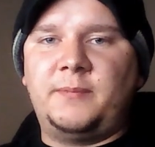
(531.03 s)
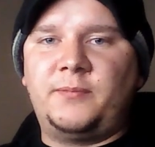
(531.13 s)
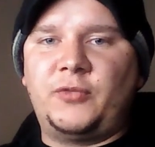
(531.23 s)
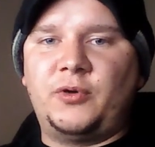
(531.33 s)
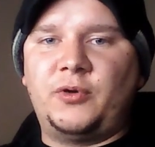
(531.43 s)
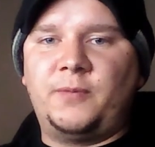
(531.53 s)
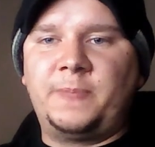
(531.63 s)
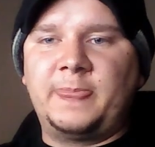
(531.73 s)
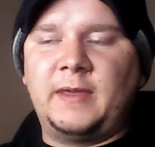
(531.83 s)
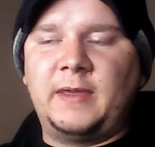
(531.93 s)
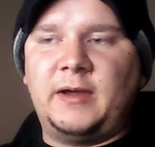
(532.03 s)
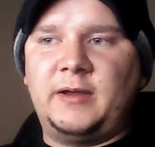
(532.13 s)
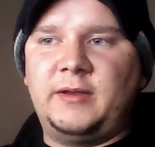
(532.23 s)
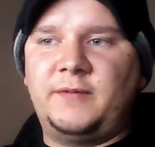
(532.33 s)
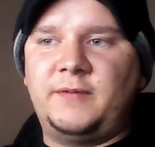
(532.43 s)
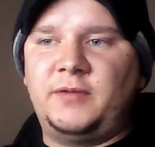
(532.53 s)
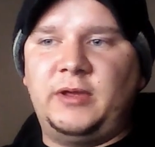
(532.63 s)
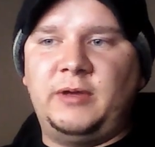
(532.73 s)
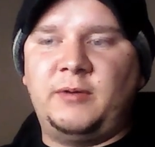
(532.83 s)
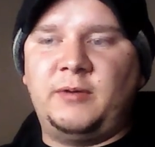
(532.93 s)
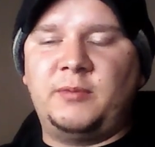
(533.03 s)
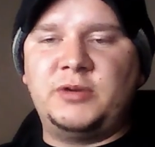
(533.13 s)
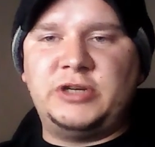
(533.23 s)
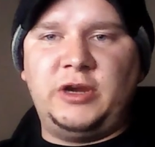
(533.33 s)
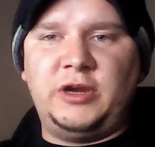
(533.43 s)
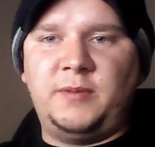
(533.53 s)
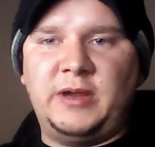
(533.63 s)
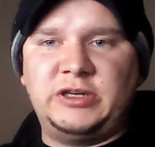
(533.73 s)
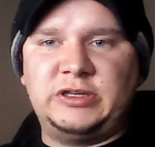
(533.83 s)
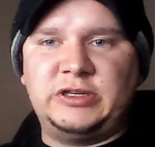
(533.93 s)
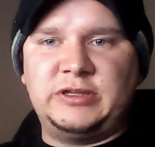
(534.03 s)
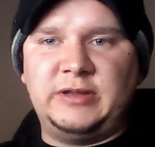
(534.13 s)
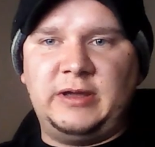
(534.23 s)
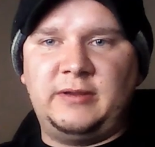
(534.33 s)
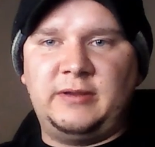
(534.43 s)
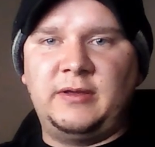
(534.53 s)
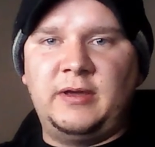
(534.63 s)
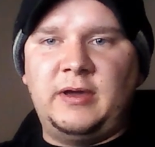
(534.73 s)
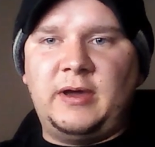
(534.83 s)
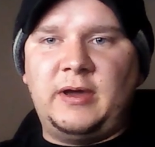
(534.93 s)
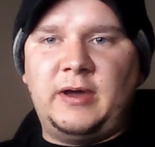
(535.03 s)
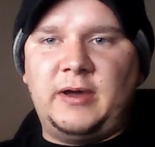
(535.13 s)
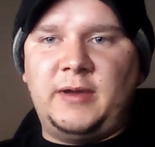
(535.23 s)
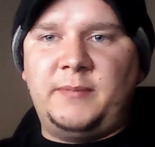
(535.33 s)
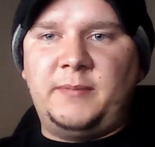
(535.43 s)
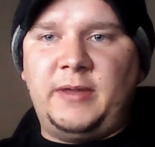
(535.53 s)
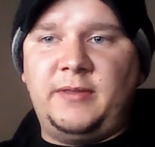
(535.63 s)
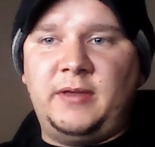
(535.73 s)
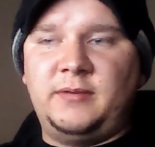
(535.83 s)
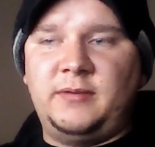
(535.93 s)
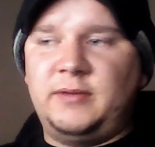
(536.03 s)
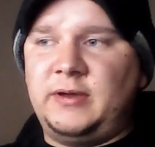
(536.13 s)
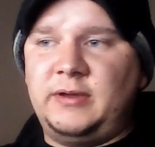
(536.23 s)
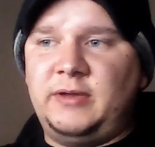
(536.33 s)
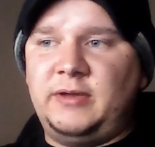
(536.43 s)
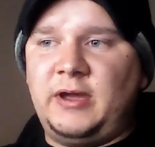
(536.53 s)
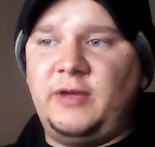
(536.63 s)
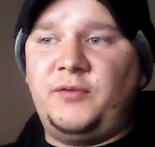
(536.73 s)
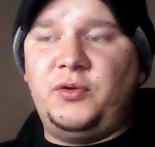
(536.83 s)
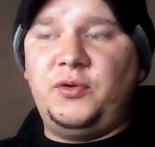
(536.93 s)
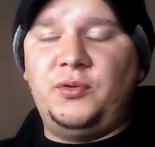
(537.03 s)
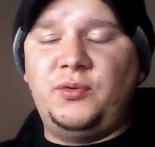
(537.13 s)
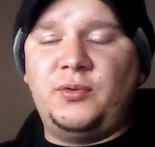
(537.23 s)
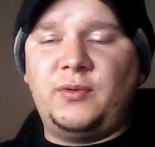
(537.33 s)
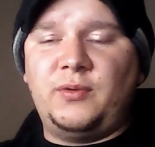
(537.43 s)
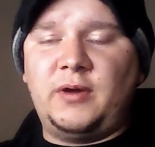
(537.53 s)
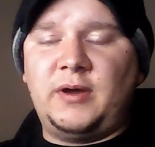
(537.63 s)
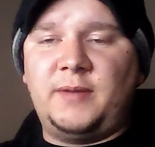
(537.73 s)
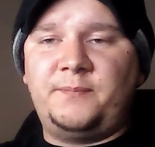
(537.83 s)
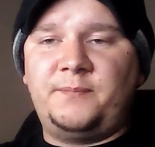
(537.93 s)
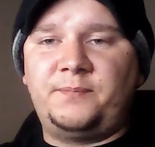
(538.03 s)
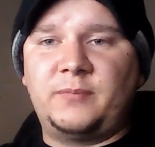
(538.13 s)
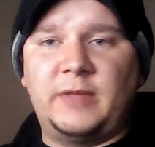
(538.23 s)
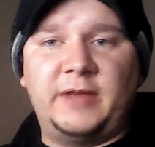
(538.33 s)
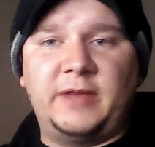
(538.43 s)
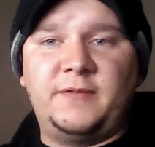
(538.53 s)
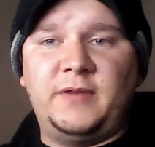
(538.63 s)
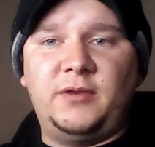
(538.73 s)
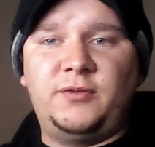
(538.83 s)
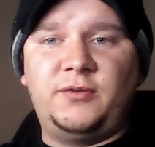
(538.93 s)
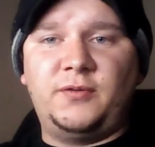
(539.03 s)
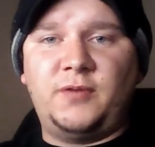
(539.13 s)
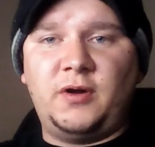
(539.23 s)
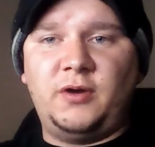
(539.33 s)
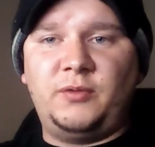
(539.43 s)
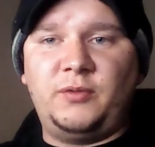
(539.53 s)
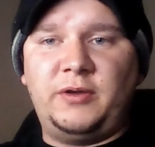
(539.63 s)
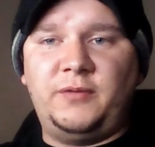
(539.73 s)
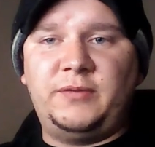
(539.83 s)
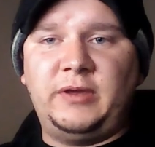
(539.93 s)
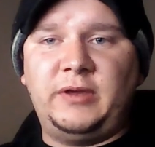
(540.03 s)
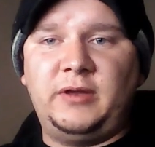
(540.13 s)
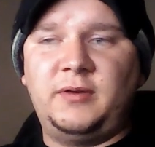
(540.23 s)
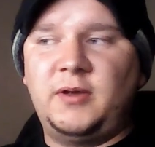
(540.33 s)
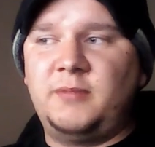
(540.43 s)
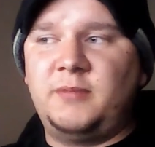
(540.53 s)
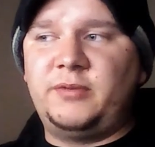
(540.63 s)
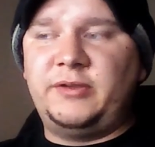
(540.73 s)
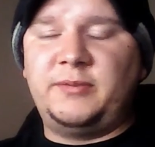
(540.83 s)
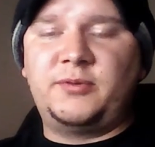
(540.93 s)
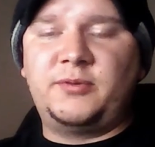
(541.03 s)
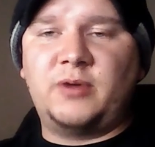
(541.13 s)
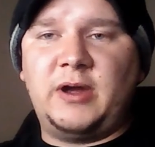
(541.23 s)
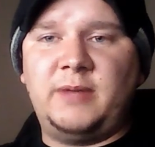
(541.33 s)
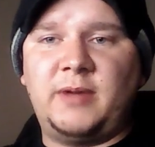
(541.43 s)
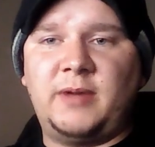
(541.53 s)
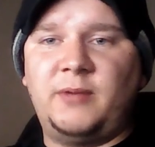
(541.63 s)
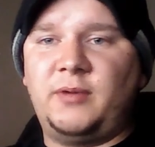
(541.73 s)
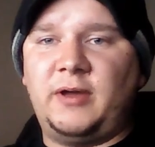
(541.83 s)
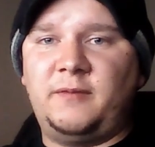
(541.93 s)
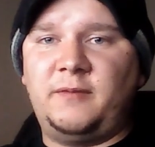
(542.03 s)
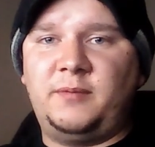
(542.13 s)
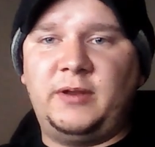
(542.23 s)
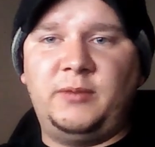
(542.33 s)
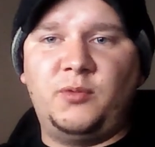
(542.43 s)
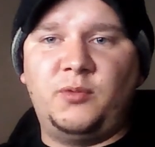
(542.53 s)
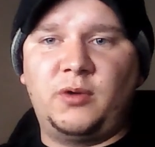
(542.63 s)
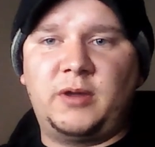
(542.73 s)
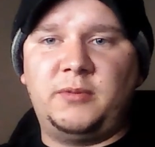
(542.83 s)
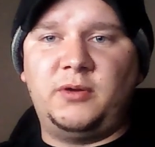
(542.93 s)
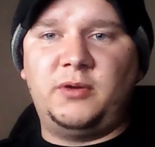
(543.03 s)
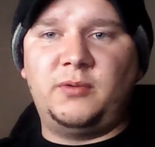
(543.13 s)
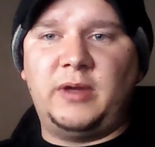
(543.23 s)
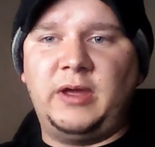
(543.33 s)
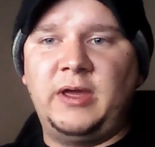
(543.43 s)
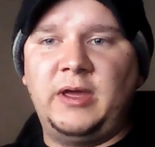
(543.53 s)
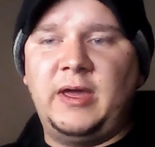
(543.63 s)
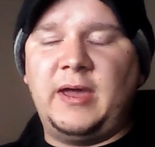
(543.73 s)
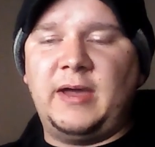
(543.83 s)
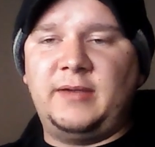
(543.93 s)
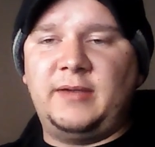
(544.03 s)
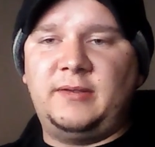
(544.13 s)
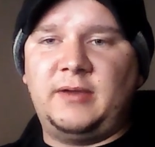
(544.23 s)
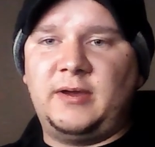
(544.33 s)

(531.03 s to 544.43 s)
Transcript: So definitely appreciate your patience in that. And then yeah, if you like the video so far that you've seen, please subscribe. I will have plenty more coming your way as